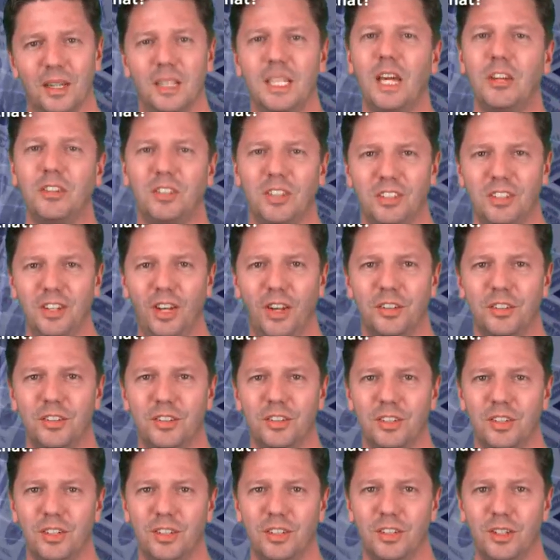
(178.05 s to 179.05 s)
Yes, it
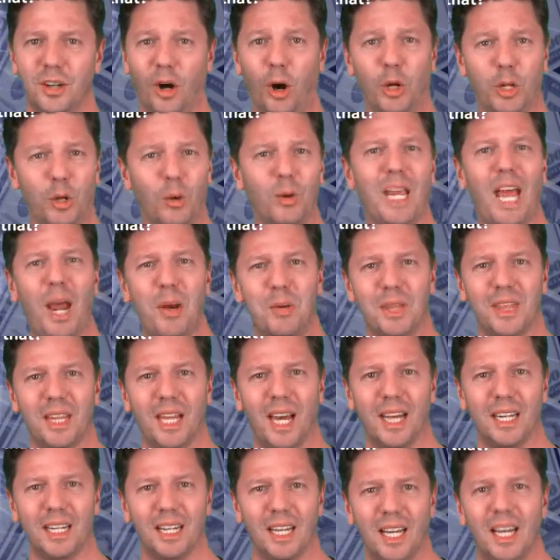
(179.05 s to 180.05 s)
does. Are you okay with
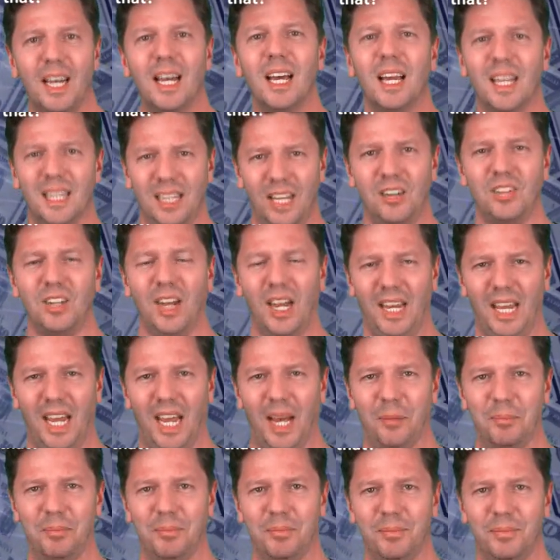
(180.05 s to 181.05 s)
that? Yes, I
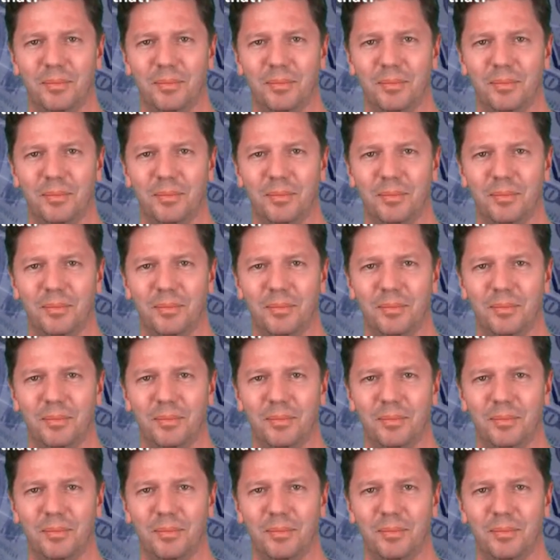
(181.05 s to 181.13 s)
am.